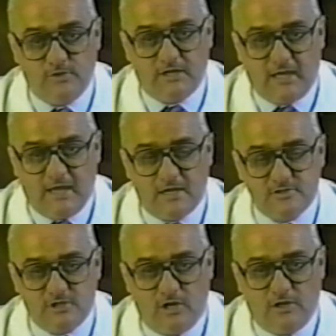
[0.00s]
the
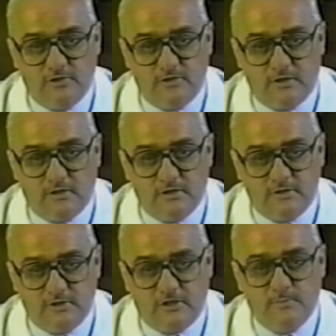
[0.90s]
gas onto the
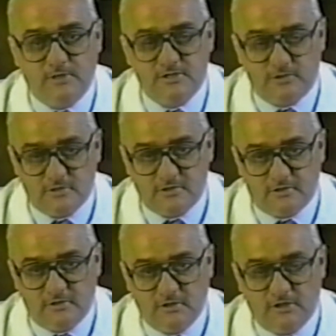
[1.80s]
decubitus
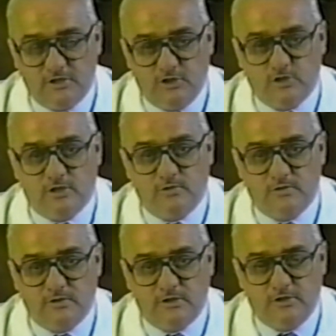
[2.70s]
ulcer, you
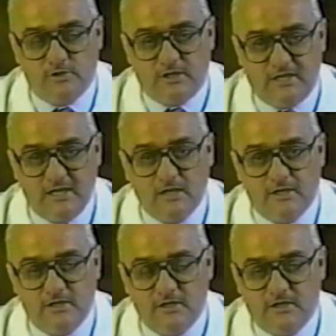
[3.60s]
can heal
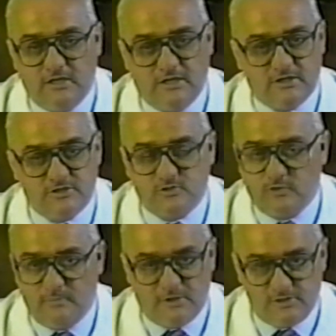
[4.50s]
it in
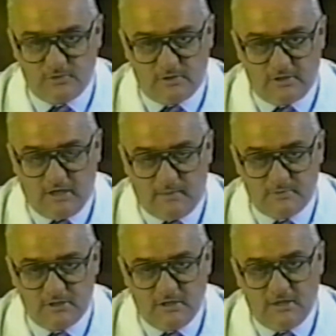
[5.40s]
extremely short times.
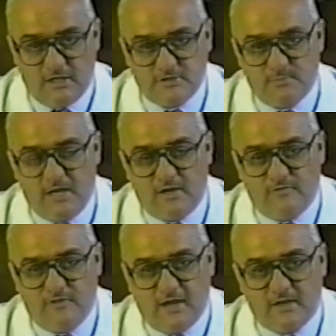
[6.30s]
As a matter of
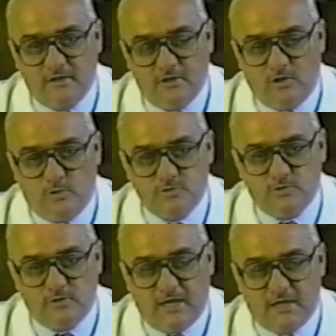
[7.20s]
fact,
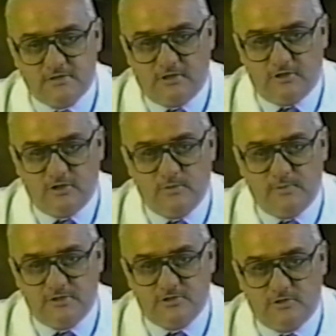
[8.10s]
ozone gas on a
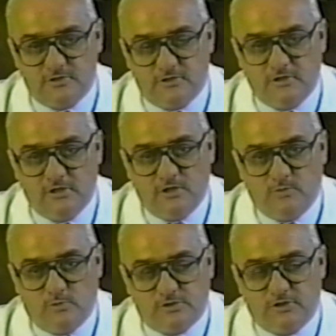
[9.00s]
decubitus ulcer
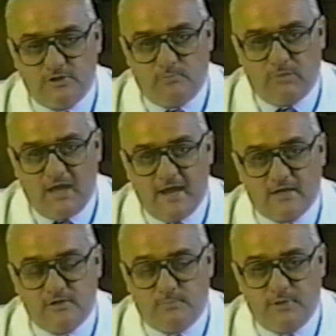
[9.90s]
will turn to black
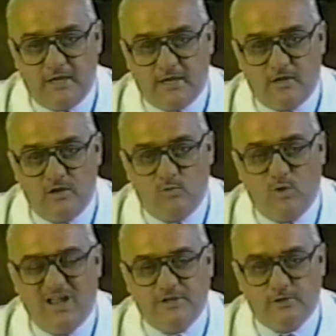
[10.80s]
to pink
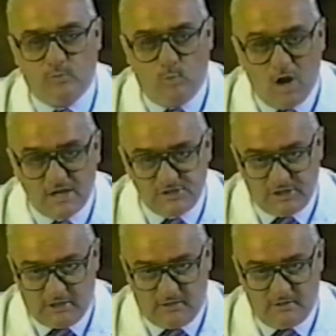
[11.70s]
while you're watching.